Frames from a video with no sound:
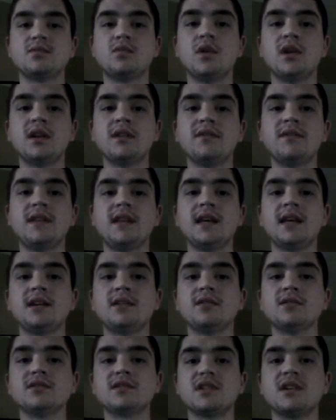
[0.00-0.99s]
one of the
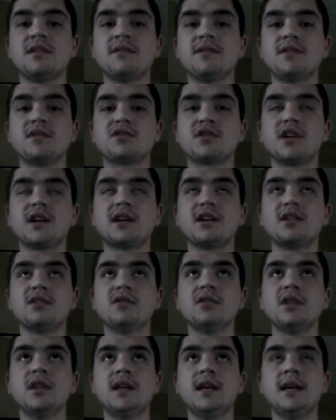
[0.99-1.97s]
angles of the
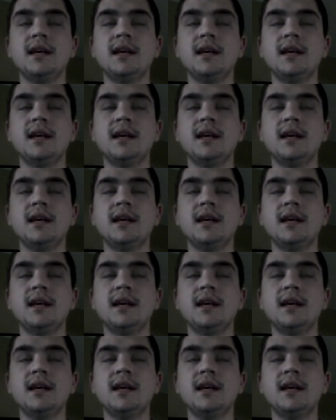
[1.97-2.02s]
triangle